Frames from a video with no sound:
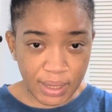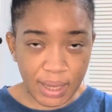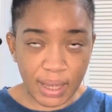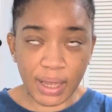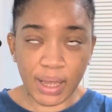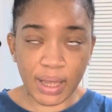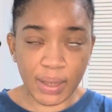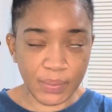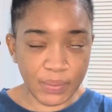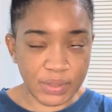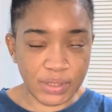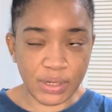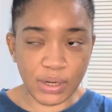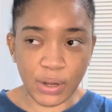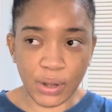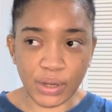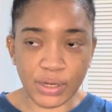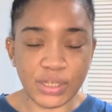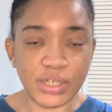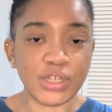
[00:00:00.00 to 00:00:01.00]
it was a
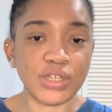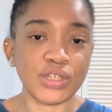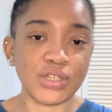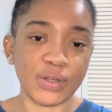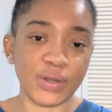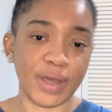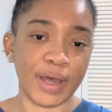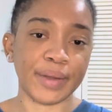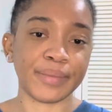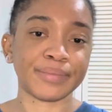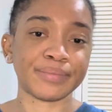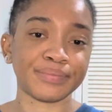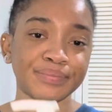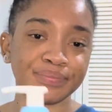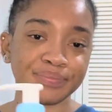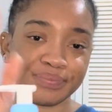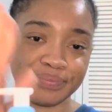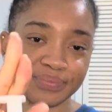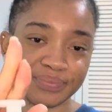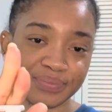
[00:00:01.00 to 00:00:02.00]
lot. So yeah,
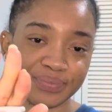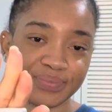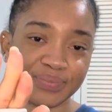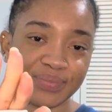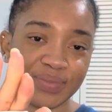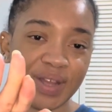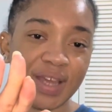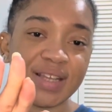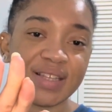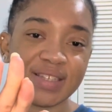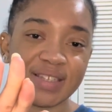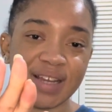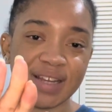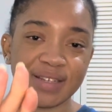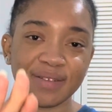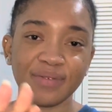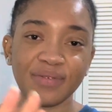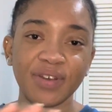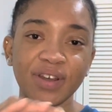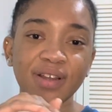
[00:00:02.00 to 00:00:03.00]

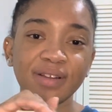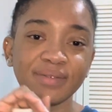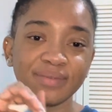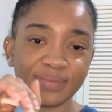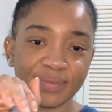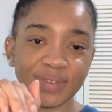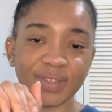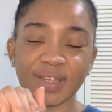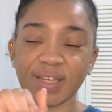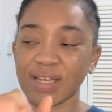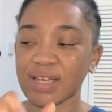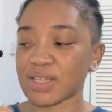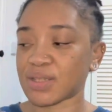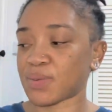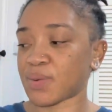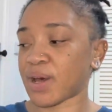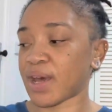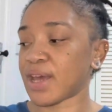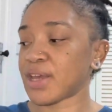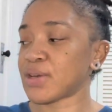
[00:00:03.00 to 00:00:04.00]
Cetaphil is
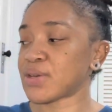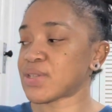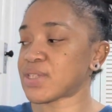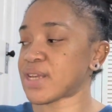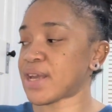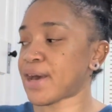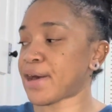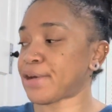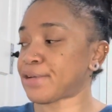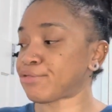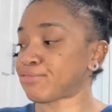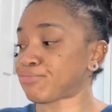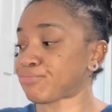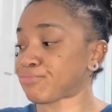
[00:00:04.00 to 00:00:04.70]
what I use now.